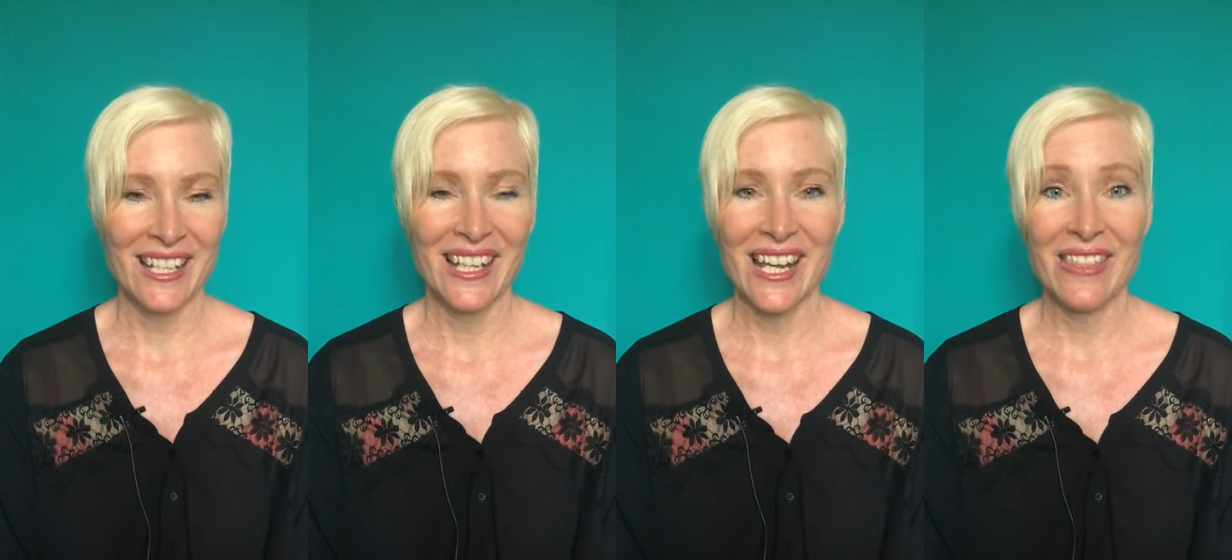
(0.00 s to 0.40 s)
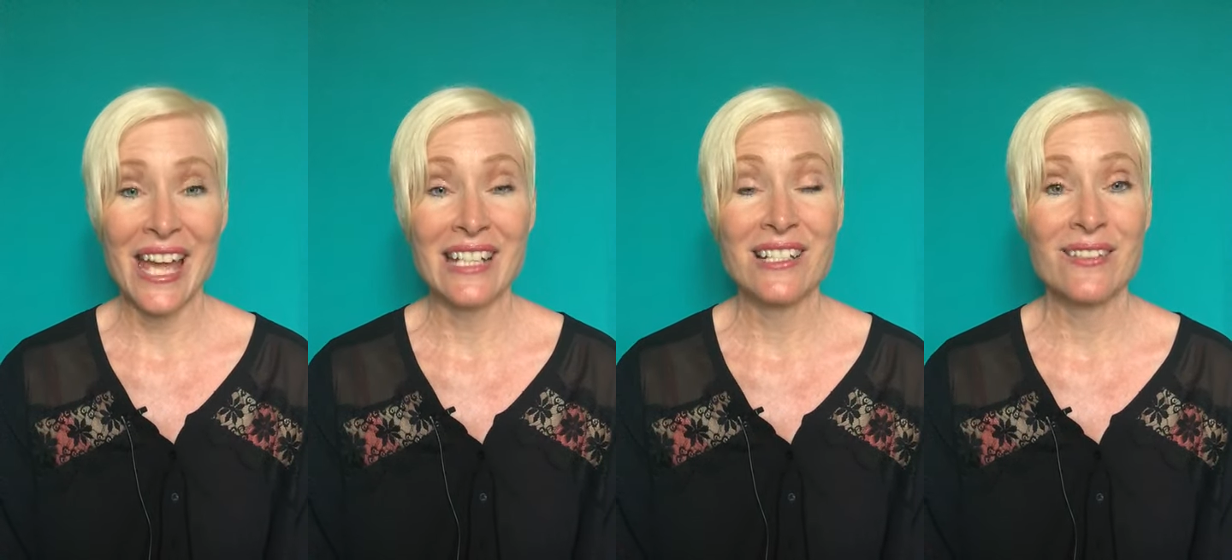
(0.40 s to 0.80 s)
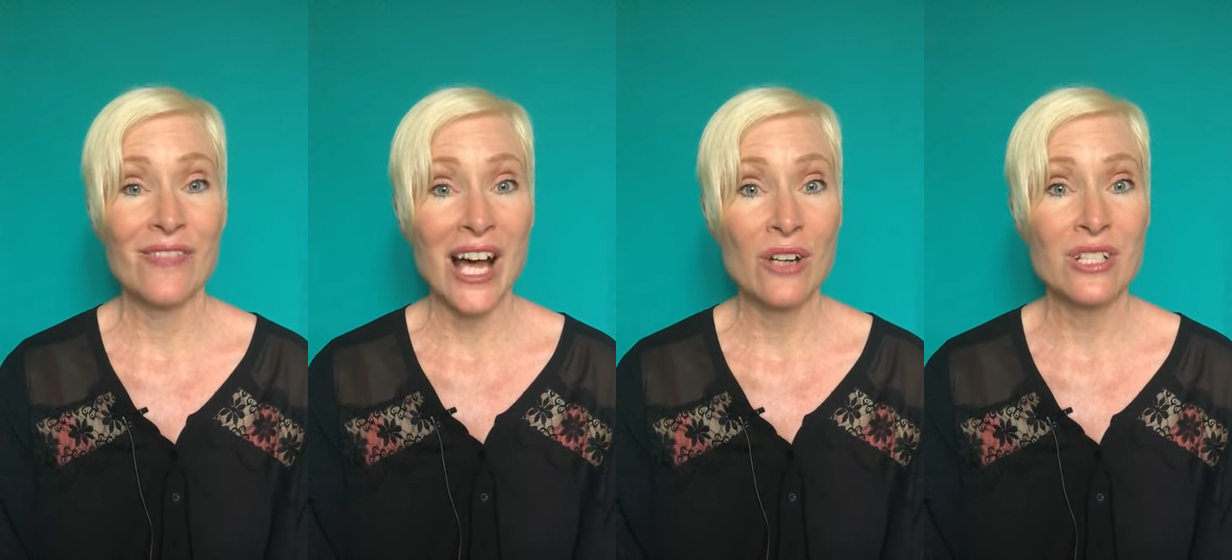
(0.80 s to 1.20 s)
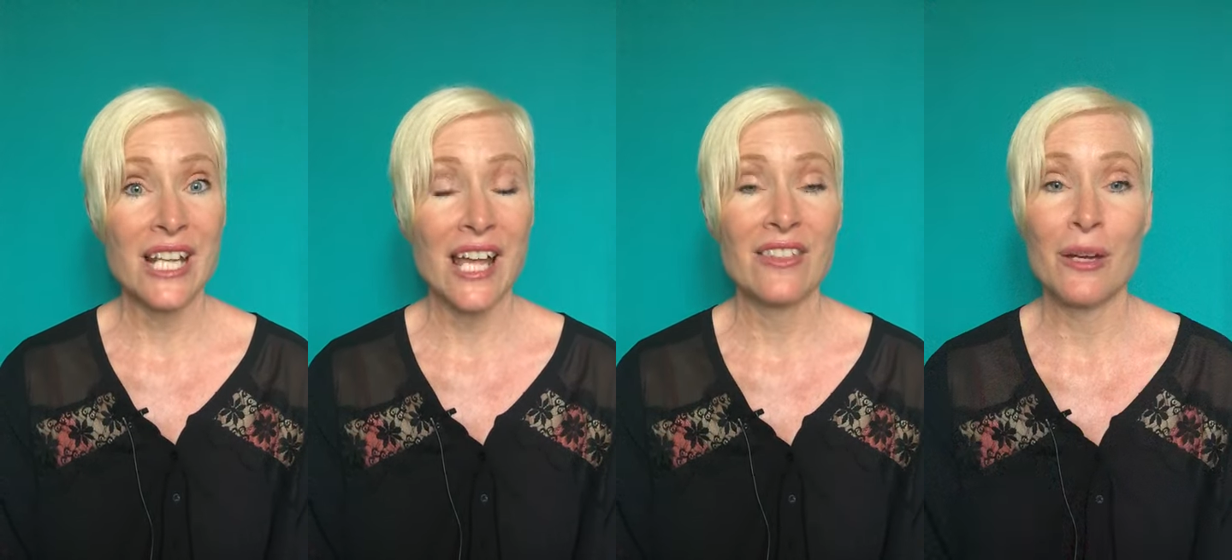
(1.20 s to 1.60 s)
Again, that is found
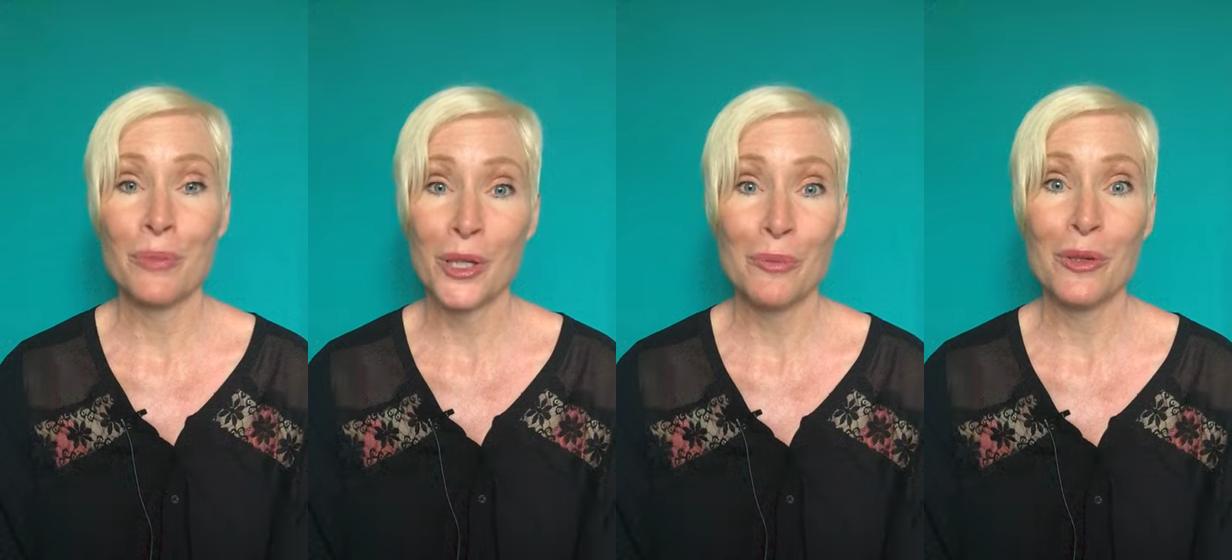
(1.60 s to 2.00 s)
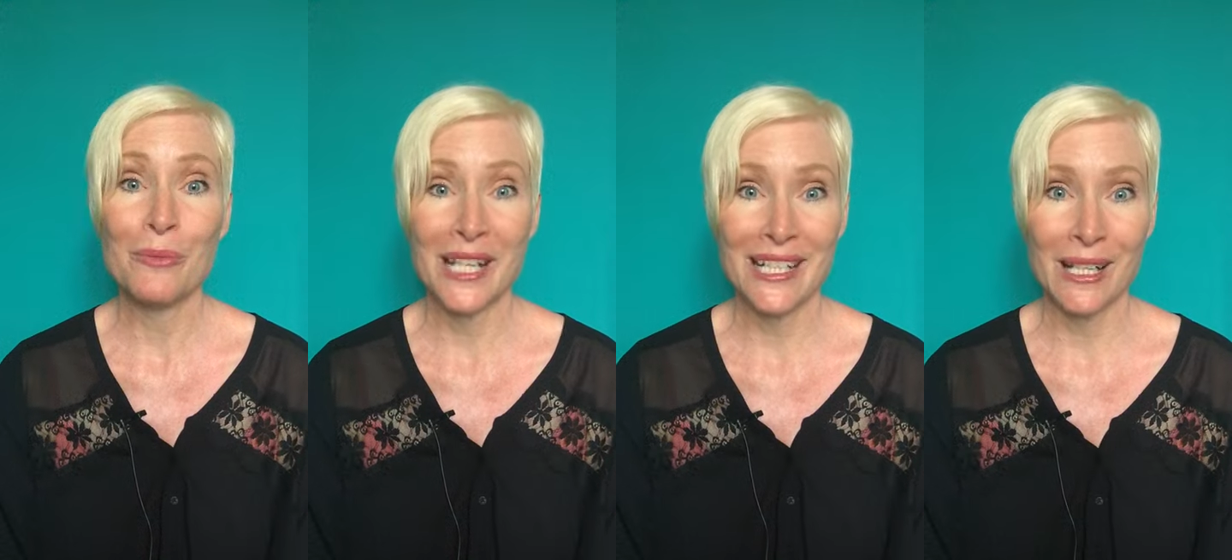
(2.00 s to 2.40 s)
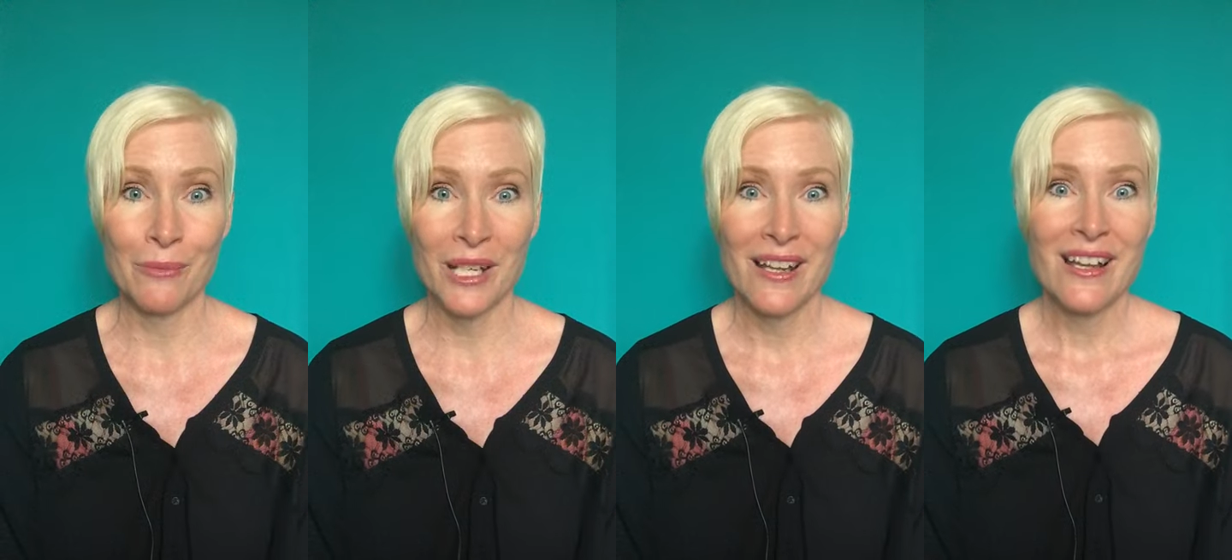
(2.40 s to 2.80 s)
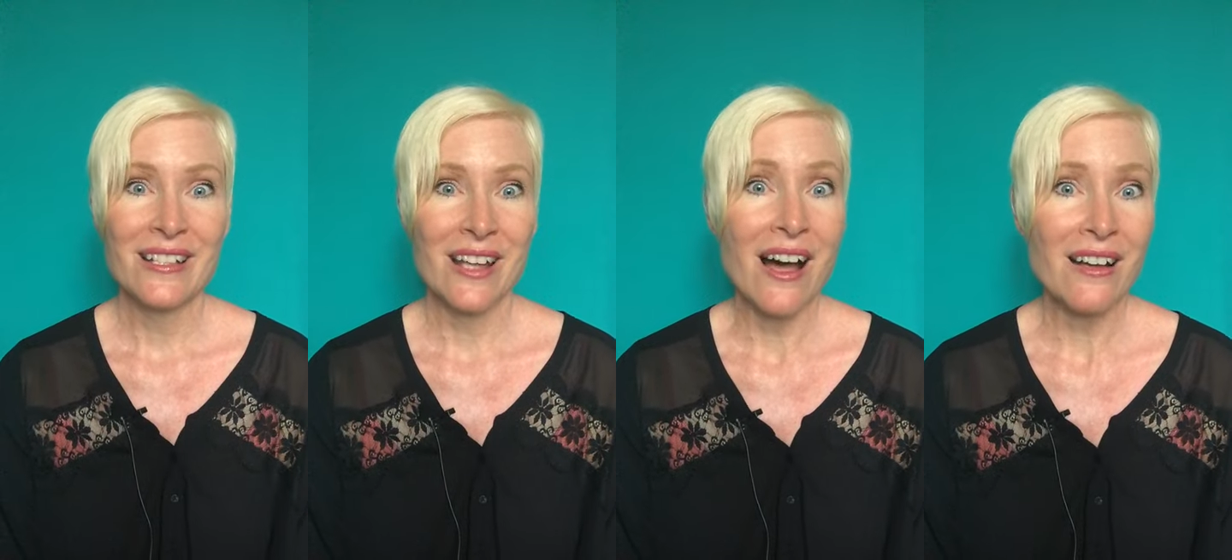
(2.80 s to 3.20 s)
at
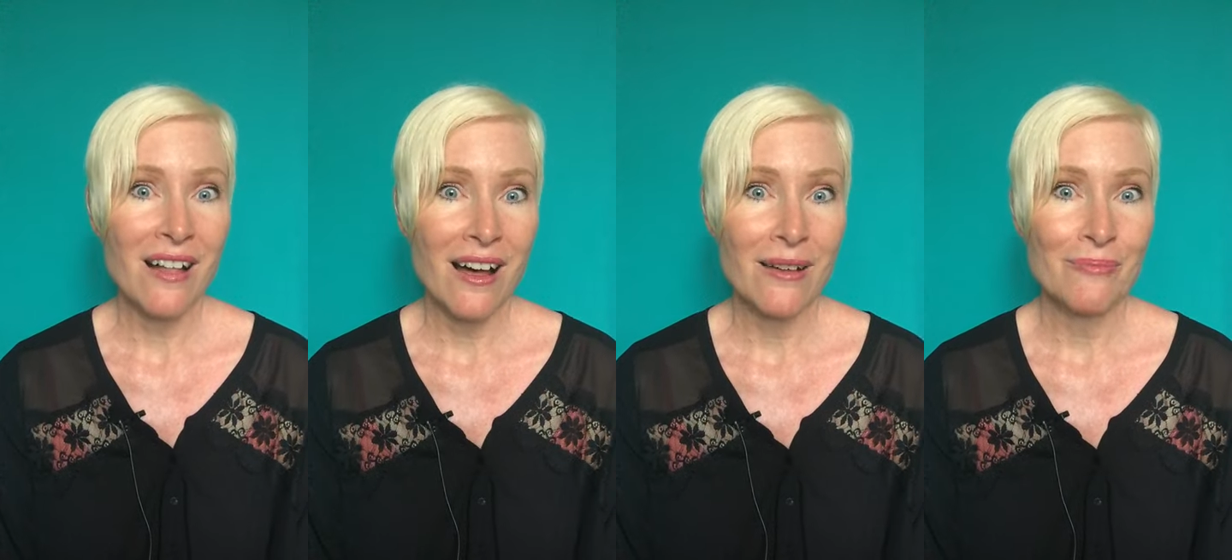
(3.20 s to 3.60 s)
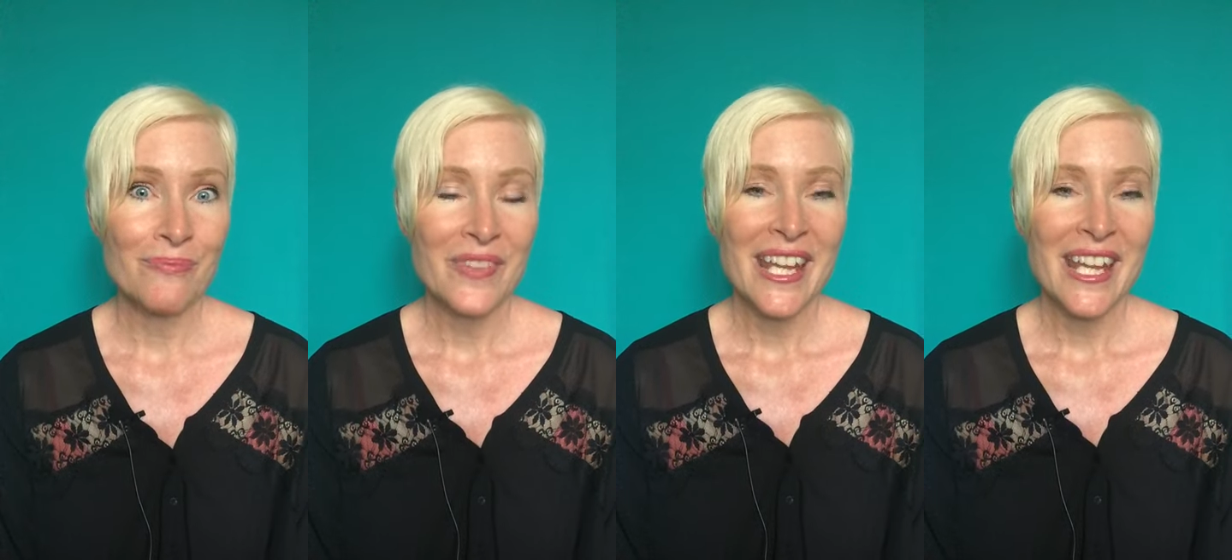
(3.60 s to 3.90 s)
thepurplemedium.com,